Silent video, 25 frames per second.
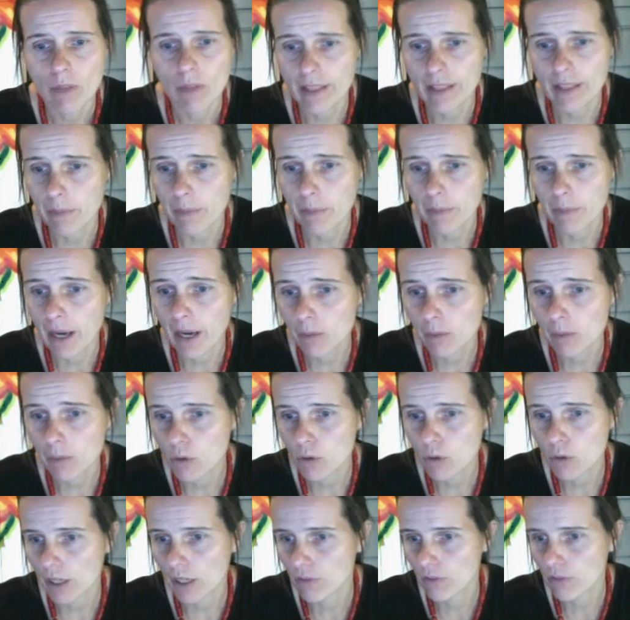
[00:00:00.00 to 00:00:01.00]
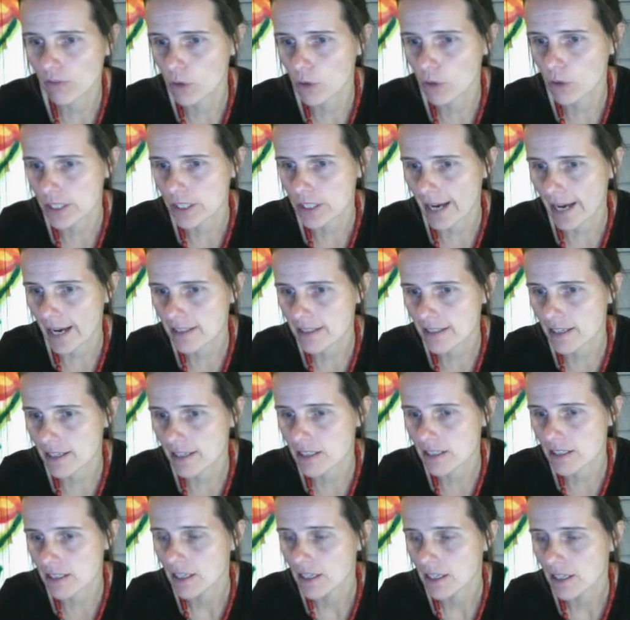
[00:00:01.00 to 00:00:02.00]
At the bottom, you can, of course,
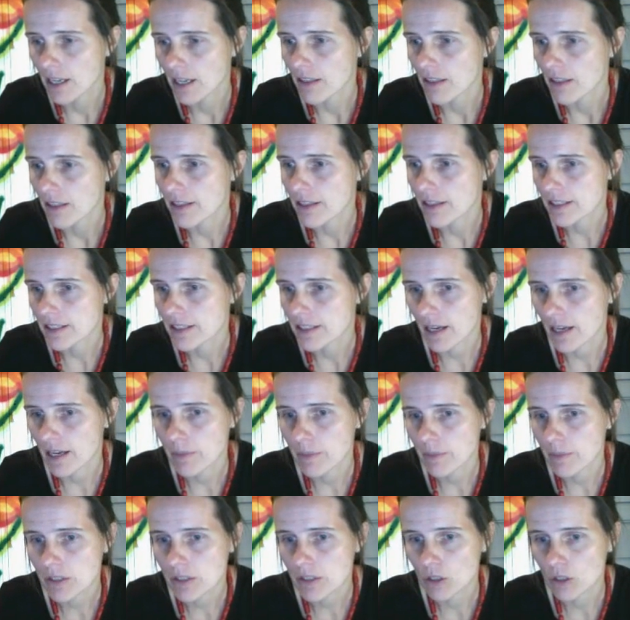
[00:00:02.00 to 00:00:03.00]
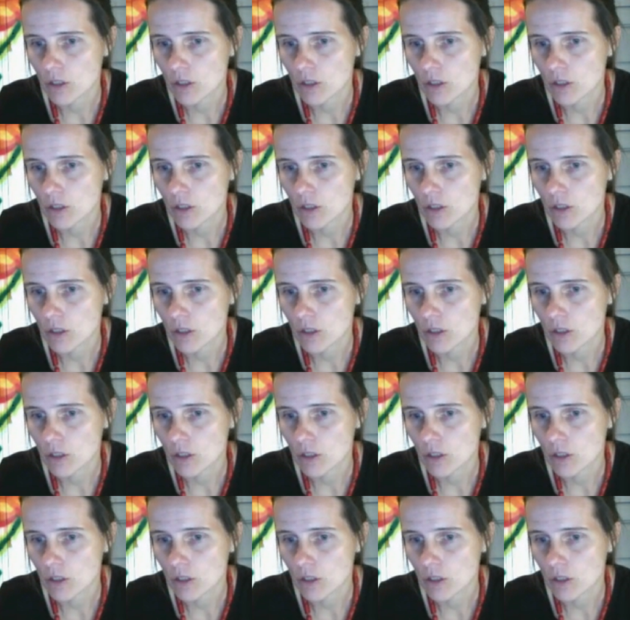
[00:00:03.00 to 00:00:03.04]
access the assignments.